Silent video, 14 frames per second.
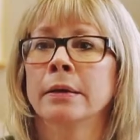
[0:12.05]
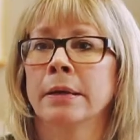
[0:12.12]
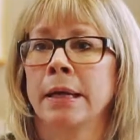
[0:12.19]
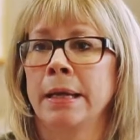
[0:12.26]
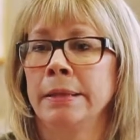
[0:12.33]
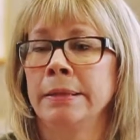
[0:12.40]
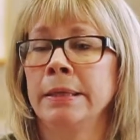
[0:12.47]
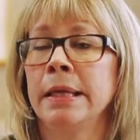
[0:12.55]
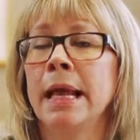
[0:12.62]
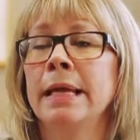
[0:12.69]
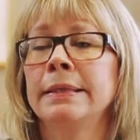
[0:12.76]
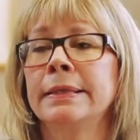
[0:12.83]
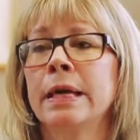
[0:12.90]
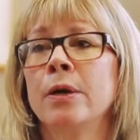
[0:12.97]
Okay,
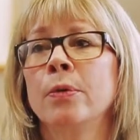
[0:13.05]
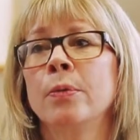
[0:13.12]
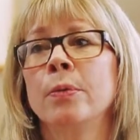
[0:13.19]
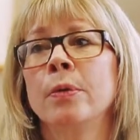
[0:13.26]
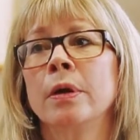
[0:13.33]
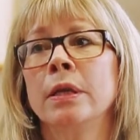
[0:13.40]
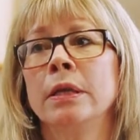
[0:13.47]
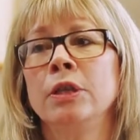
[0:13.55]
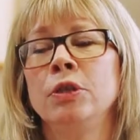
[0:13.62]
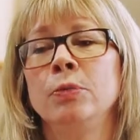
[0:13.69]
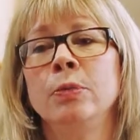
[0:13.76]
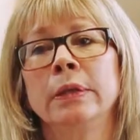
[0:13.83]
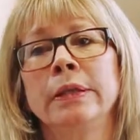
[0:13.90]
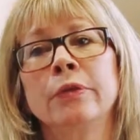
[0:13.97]
and so
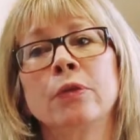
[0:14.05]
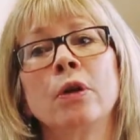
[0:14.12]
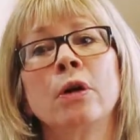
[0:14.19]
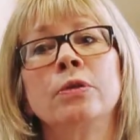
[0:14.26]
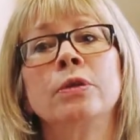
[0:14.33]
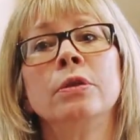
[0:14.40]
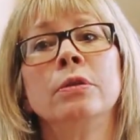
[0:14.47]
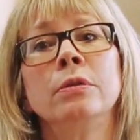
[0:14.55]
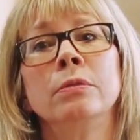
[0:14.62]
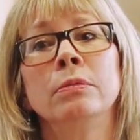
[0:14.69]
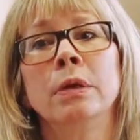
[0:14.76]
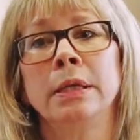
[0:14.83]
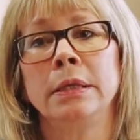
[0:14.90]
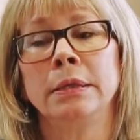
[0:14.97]
you will either go
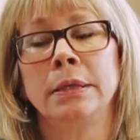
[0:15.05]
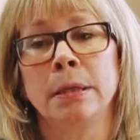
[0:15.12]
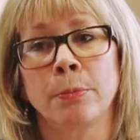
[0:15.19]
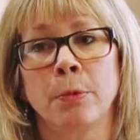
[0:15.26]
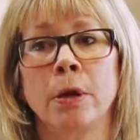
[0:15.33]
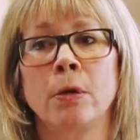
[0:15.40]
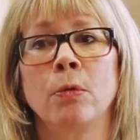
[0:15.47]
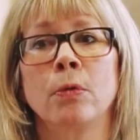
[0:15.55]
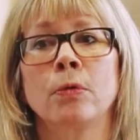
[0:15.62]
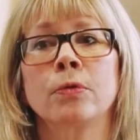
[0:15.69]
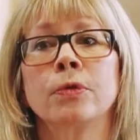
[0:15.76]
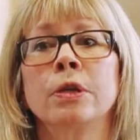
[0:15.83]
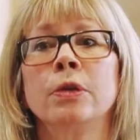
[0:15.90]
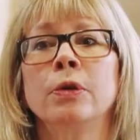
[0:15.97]
to a temporary
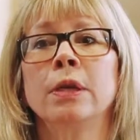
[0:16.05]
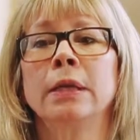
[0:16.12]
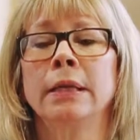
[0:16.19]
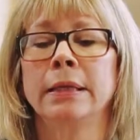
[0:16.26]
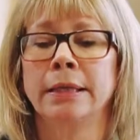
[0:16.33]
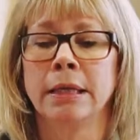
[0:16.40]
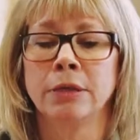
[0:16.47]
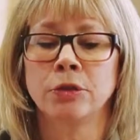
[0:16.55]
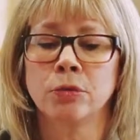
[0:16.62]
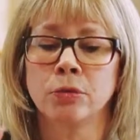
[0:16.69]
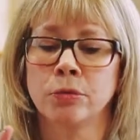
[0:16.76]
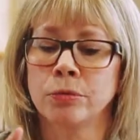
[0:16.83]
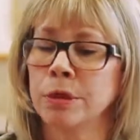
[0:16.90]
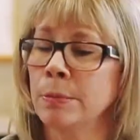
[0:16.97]
orders hearing and get
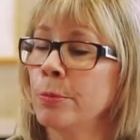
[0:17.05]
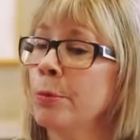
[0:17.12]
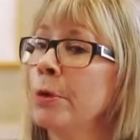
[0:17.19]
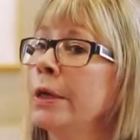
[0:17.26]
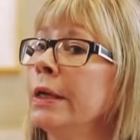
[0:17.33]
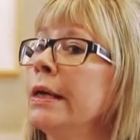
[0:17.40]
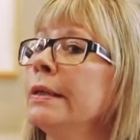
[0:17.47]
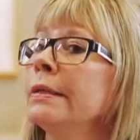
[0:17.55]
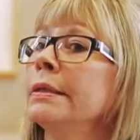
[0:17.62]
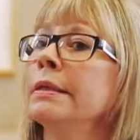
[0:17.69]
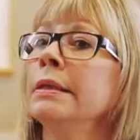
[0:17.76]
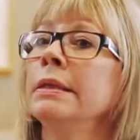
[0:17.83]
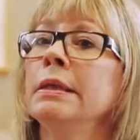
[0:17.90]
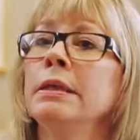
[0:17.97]
your temporary
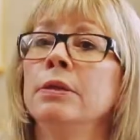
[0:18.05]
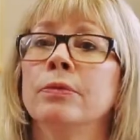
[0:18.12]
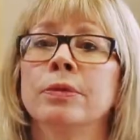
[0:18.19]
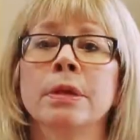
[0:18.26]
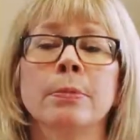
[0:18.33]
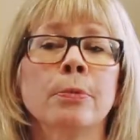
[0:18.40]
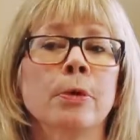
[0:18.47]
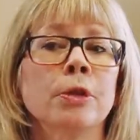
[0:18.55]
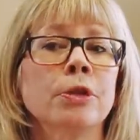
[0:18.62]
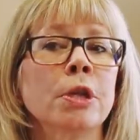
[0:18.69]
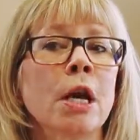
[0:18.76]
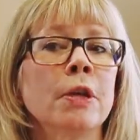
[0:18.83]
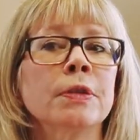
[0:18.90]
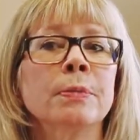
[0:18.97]
custody, your temporary
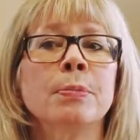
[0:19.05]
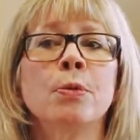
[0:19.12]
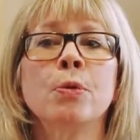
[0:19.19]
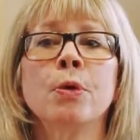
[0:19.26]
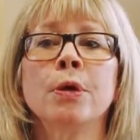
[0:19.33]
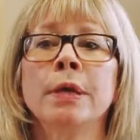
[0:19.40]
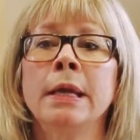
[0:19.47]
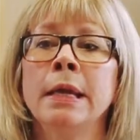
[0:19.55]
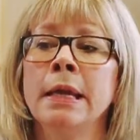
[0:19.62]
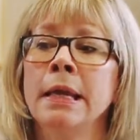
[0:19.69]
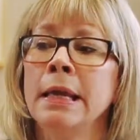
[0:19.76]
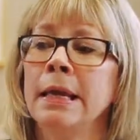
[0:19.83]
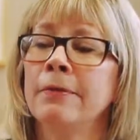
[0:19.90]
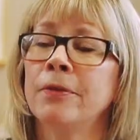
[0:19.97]
child support.
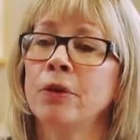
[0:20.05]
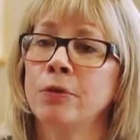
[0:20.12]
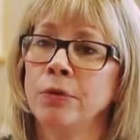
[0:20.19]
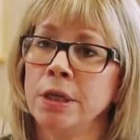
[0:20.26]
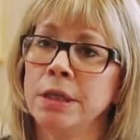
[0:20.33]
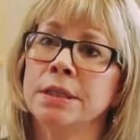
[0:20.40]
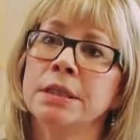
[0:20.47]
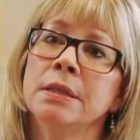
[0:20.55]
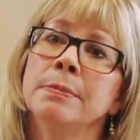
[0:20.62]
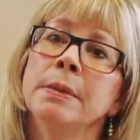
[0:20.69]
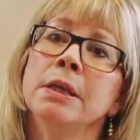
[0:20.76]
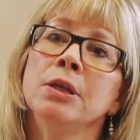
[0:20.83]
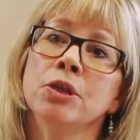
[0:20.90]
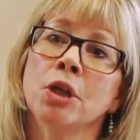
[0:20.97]
If there needs to
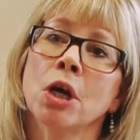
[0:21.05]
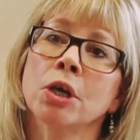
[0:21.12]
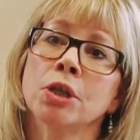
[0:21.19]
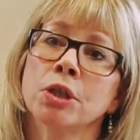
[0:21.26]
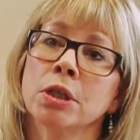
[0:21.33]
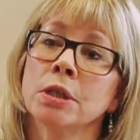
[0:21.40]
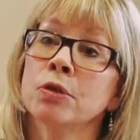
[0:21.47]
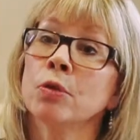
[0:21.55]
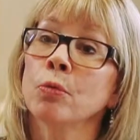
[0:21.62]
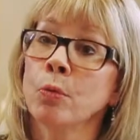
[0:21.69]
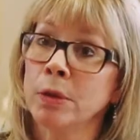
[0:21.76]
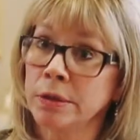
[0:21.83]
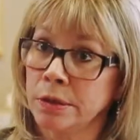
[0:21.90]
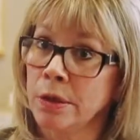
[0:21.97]
be injunctions or
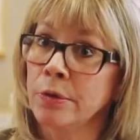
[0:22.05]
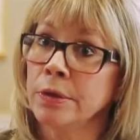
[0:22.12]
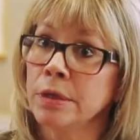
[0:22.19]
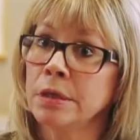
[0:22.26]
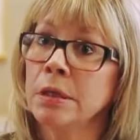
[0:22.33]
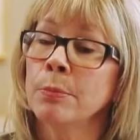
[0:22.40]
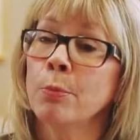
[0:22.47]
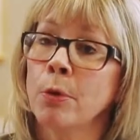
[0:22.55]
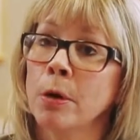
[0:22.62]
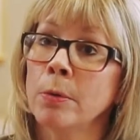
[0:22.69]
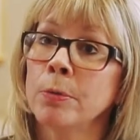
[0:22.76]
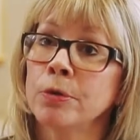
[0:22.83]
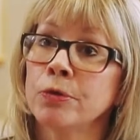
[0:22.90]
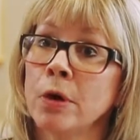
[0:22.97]
what's known as
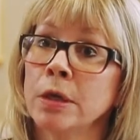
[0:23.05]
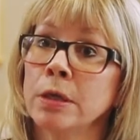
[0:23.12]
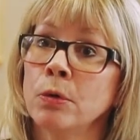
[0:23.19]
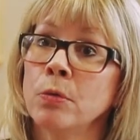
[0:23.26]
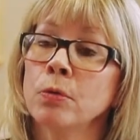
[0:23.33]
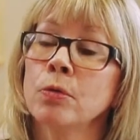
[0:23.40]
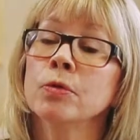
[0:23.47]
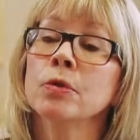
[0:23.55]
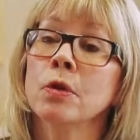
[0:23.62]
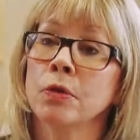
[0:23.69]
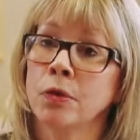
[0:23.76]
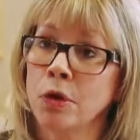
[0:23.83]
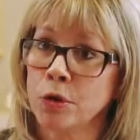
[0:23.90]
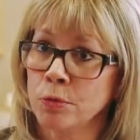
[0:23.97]
temporary restraining orders,
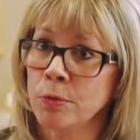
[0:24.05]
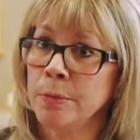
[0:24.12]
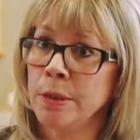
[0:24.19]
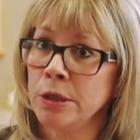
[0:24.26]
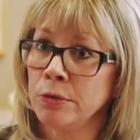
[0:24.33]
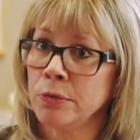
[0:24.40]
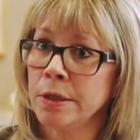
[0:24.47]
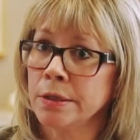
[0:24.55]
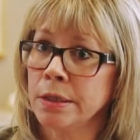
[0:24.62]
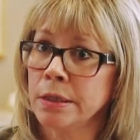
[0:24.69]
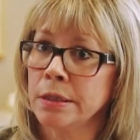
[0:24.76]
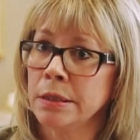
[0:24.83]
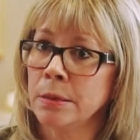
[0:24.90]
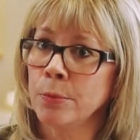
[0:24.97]
those will be addressed
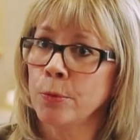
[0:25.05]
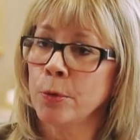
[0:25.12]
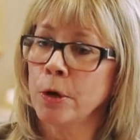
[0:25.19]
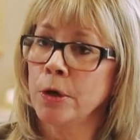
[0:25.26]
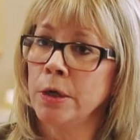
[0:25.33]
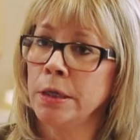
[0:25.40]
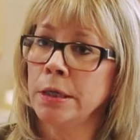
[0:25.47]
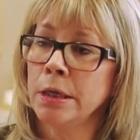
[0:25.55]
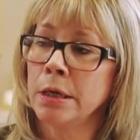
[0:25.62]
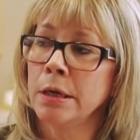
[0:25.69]
in a temporary